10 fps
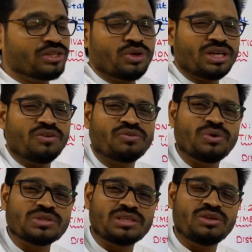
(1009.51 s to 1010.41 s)
Okay, of
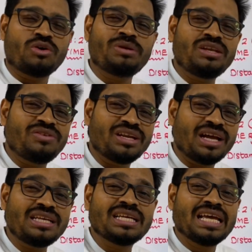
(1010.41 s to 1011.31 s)
course, normally we
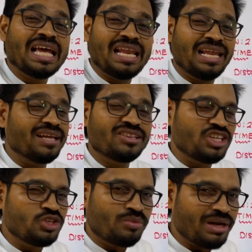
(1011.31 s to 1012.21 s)
write length
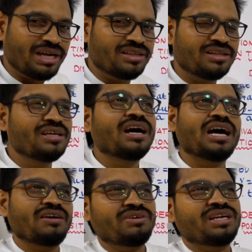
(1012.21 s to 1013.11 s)
into breadth. I
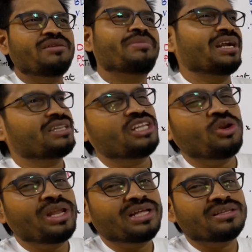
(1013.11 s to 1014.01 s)
have written breadth into
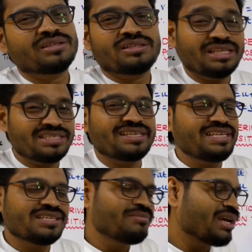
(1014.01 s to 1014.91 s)
length. There is a
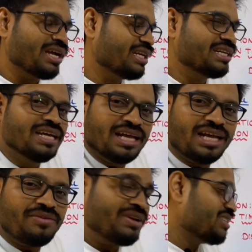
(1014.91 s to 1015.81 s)
reason behind it.
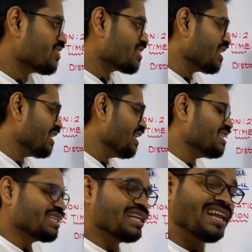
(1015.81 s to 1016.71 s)
Anyway, just
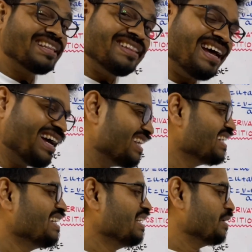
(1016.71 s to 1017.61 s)
listen like that.
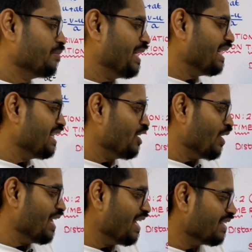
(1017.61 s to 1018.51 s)
Breadth into
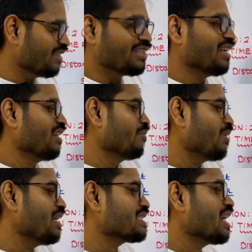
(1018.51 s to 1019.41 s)
length
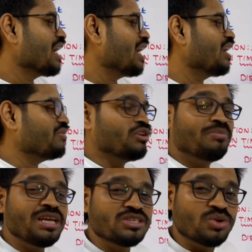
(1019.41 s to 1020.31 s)
plus half into
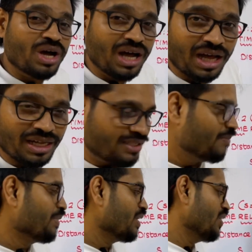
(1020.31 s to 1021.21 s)
base into height.
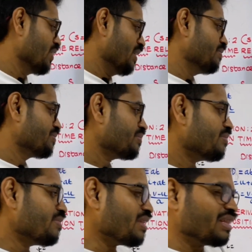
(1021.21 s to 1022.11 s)
Okay,
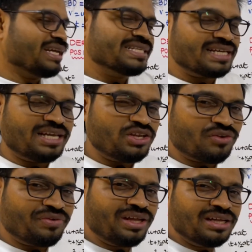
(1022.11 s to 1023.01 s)
that is area
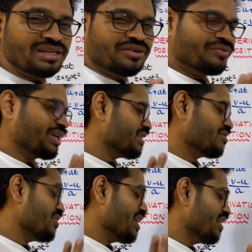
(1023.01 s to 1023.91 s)
of a
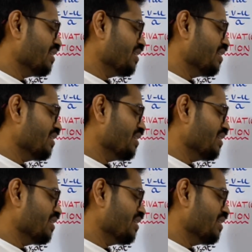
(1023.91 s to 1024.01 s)
rectangle.